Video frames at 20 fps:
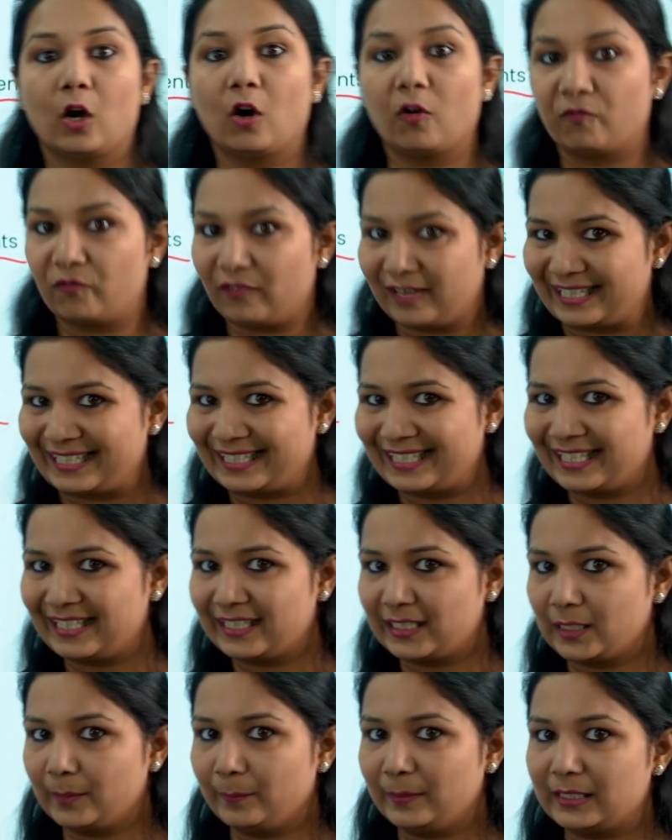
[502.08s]
of 1
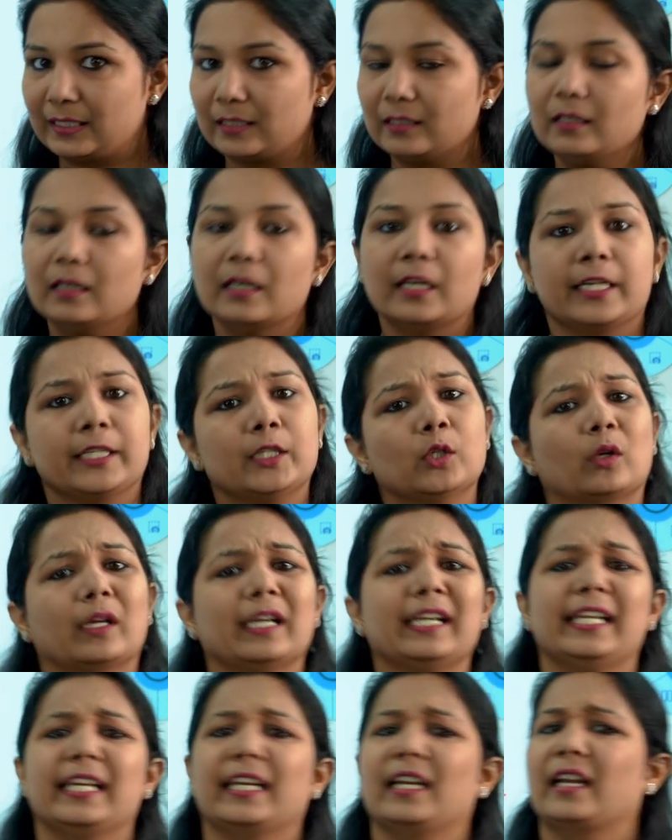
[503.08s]
centimeter. You
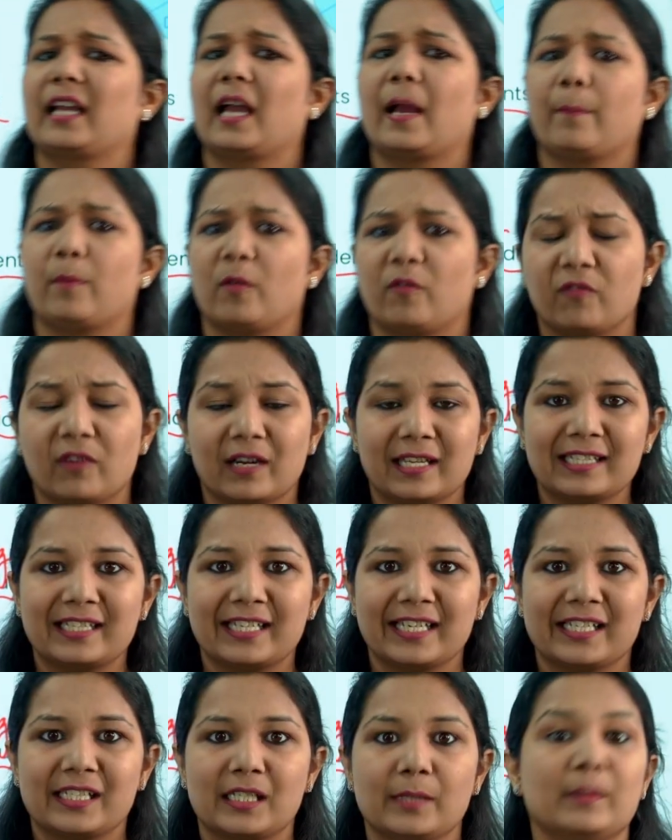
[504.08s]
can take a gap of 1
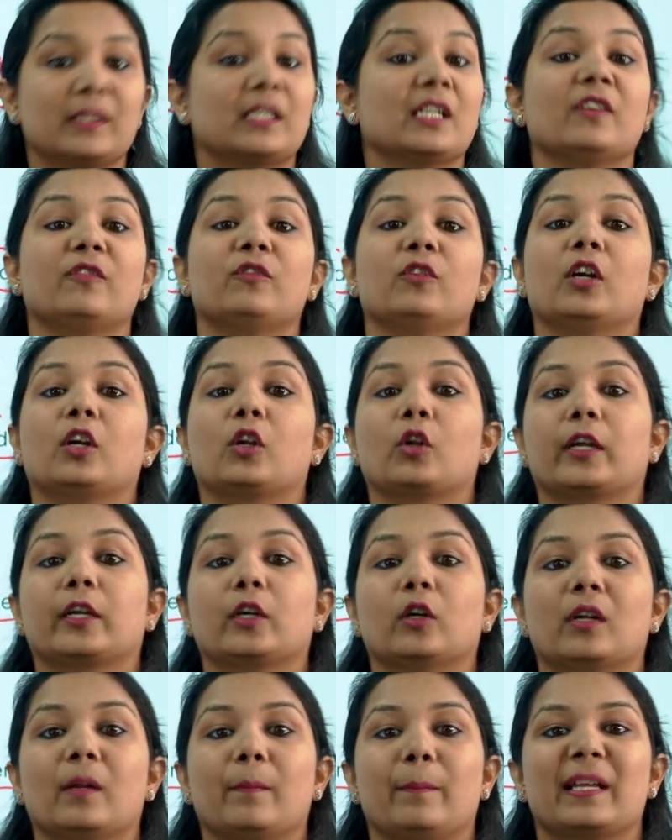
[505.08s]
centimeter if you are
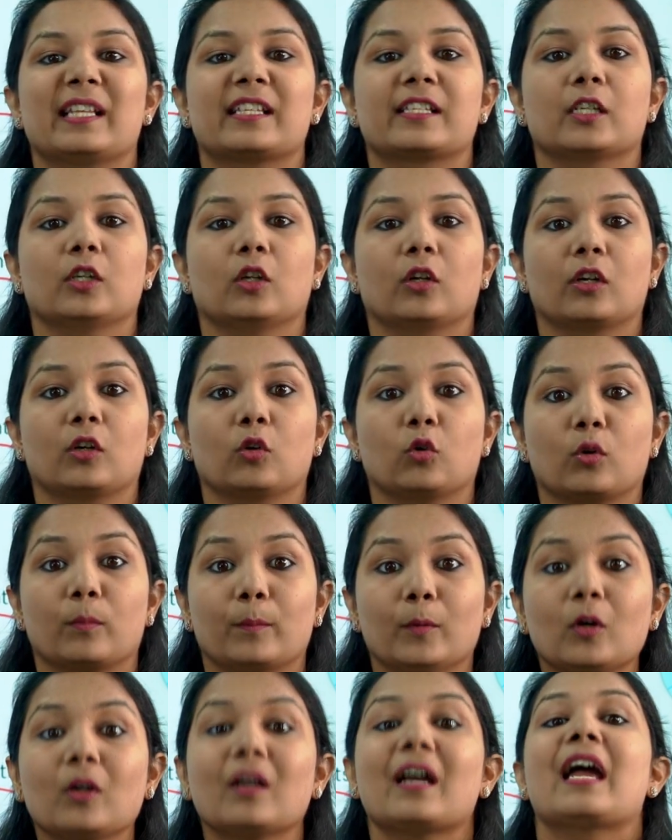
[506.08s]
drawing on a pencil or a
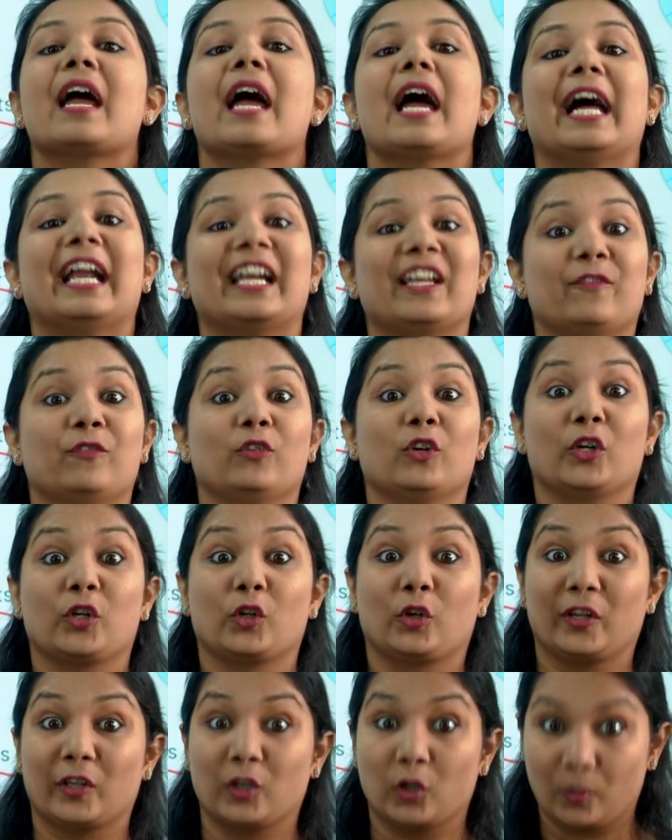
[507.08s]
notebook, and if you are
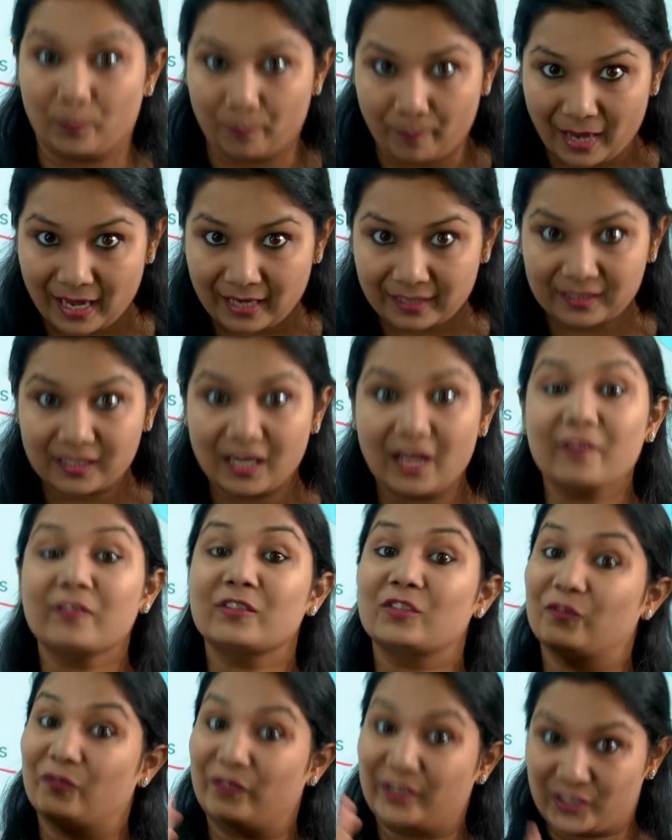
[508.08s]
drawing on bar
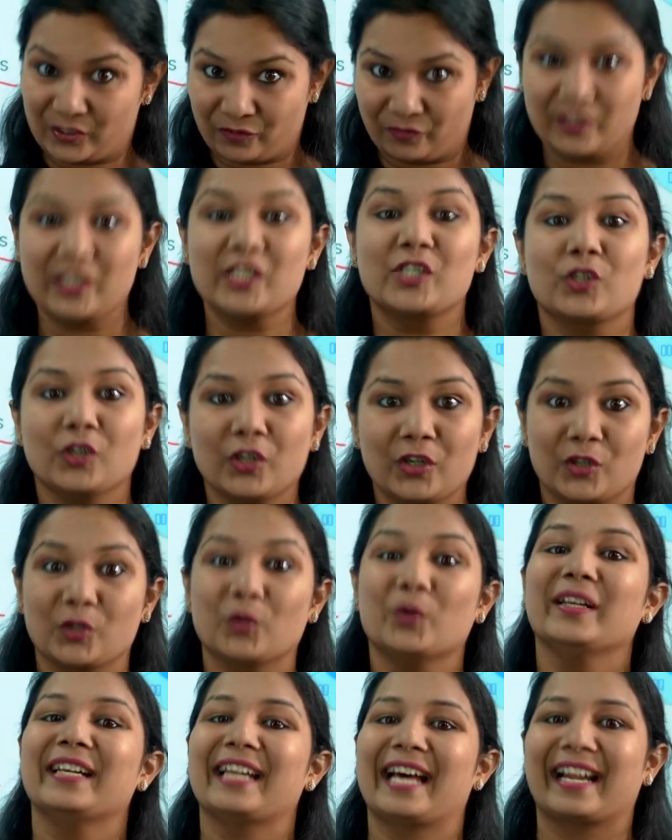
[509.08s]
graphs, which we should
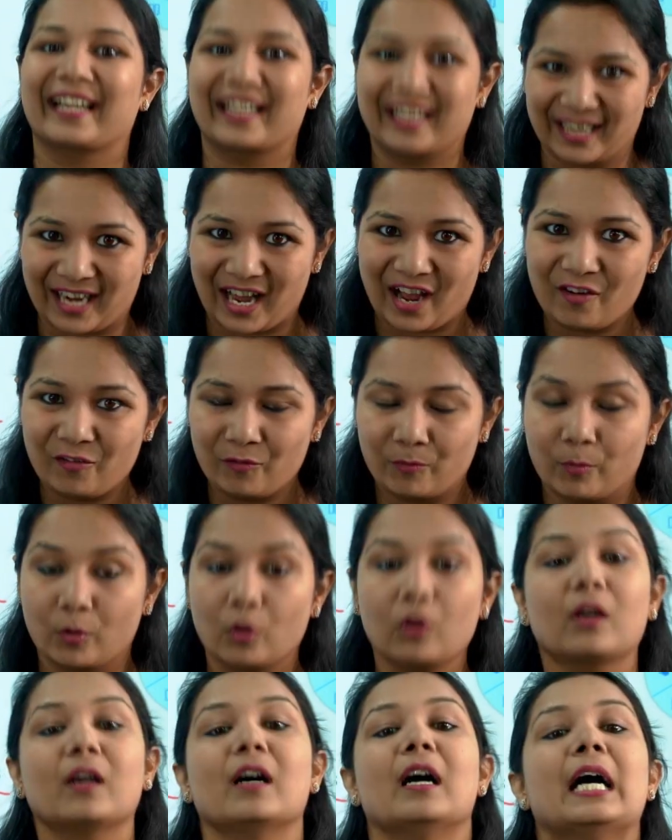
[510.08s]
do in our graph
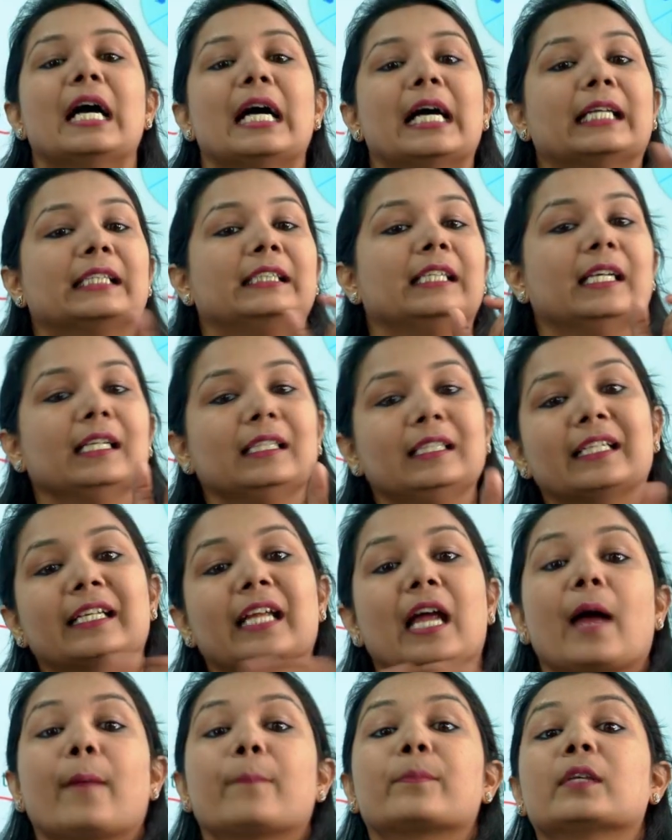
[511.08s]
book, there the
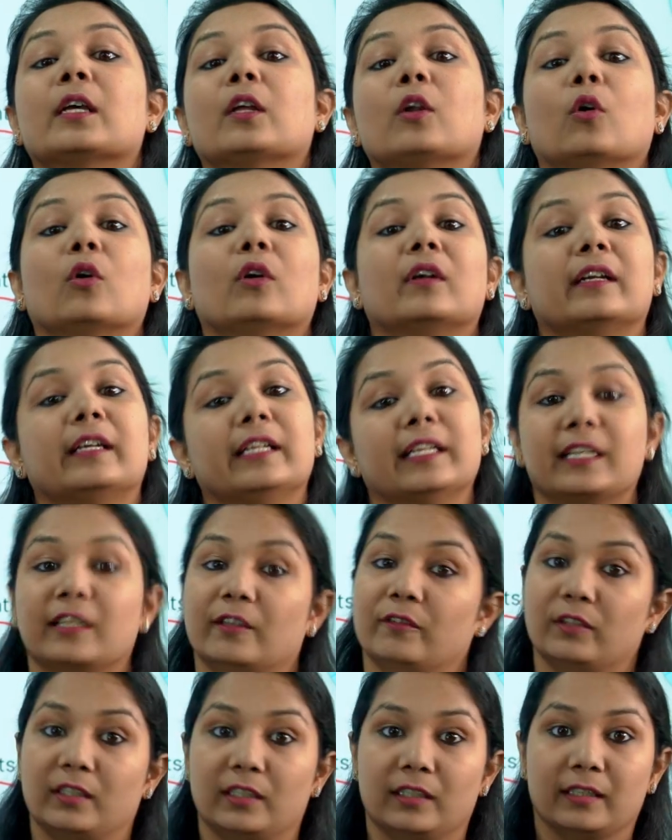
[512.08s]
gaps are already
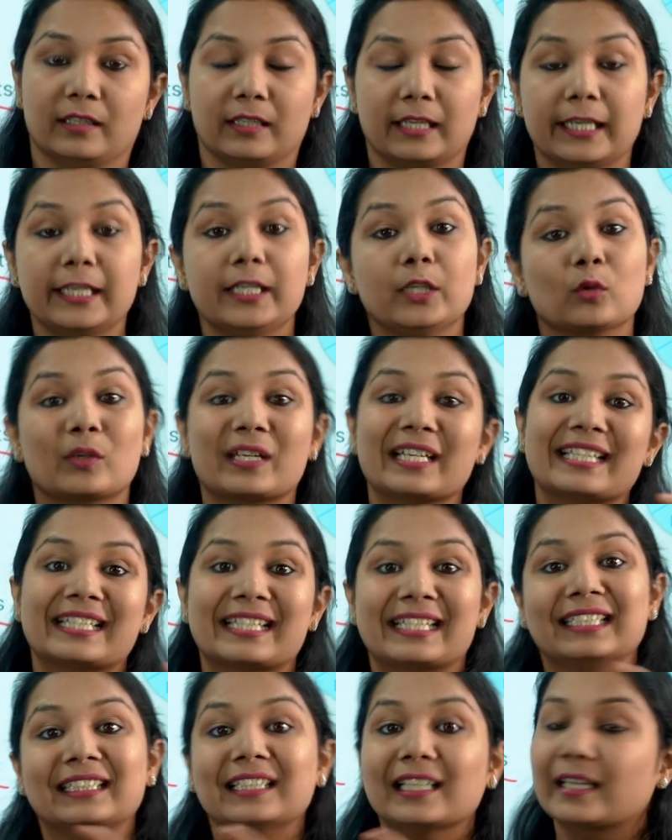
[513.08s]
given, right? You can
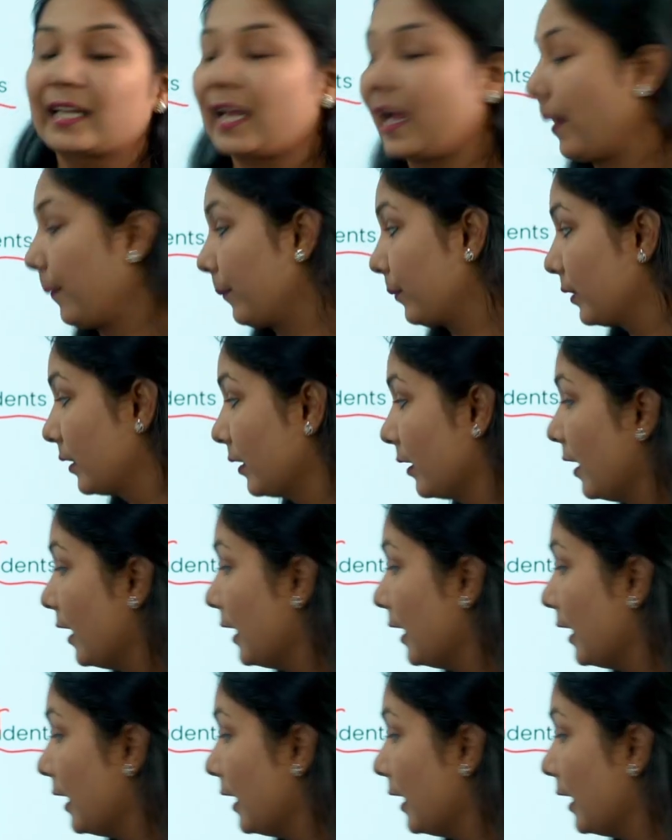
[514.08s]
see the gaps.